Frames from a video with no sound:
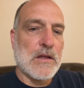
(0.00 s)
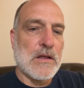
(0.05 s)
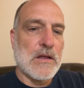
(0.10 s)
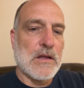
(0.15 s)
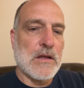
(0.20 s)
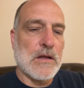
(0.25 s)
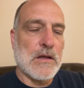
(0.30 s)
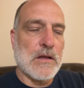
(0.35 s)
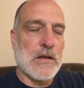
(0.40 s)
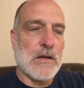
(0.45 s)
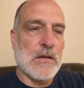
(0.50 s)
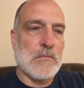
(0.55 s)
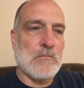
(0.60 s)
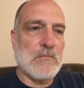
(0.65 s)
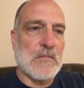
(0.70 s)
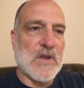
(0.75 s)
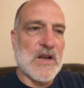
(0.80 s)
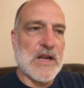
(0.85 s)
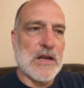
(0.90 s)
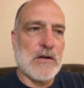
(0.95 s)

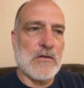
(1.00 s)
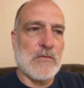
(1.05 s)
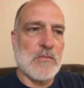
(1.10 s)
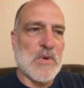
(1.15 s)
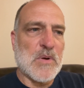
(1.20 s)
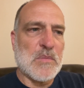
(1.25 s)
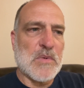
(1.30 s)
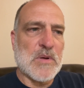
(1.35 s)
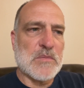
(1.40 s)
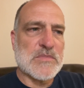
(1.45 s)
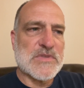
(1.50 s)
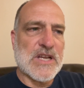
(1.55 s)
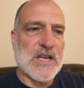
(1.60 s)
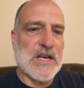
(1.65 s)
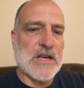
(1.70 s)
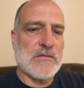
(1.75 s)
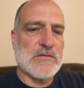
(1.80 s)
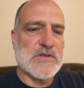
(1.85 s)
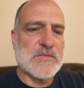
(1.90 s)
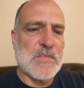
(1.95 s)
And I don't remember him saying
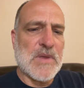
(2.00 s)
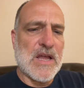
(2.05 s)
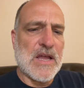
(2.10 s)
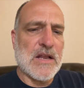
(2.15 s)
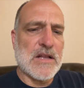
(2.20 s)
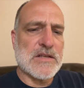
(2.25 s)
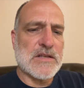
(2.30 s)
it was bad.